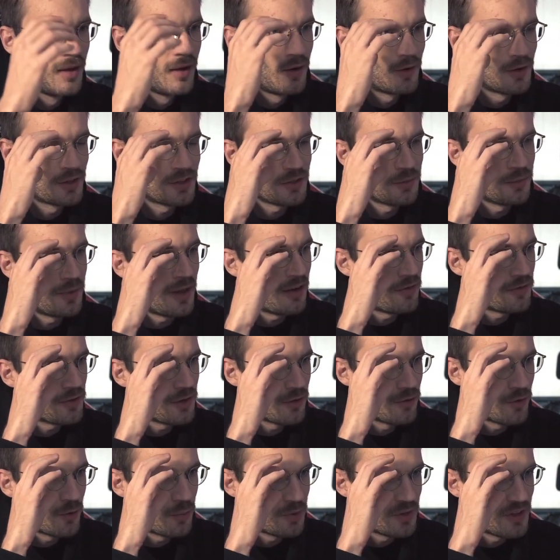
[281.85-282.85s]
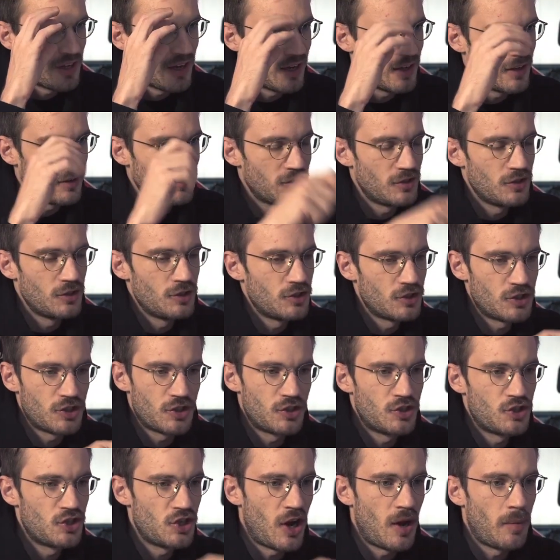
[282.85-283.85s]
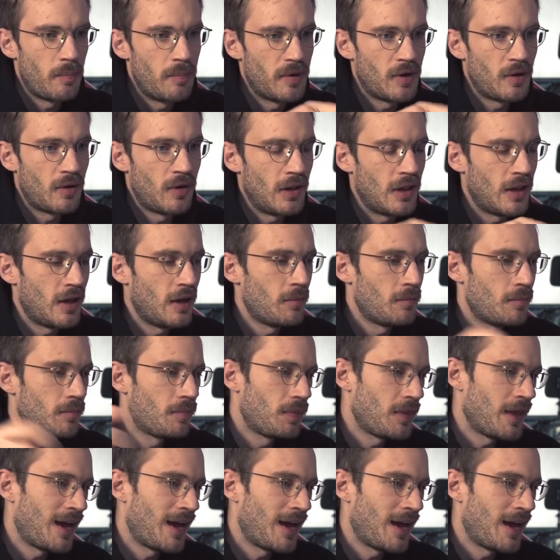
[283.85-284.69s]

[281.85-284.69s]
or some leftover potatoes, you just chop it all up,